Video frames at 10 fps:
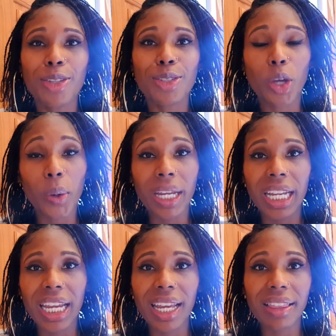So, and
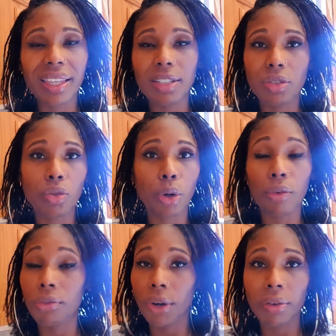here things
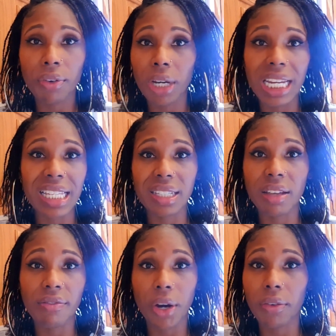grow very, very
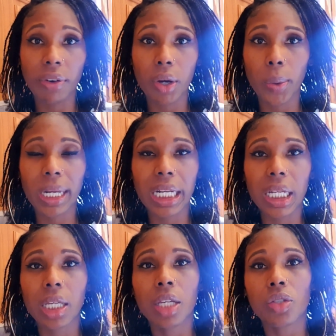easily, very, very quickly.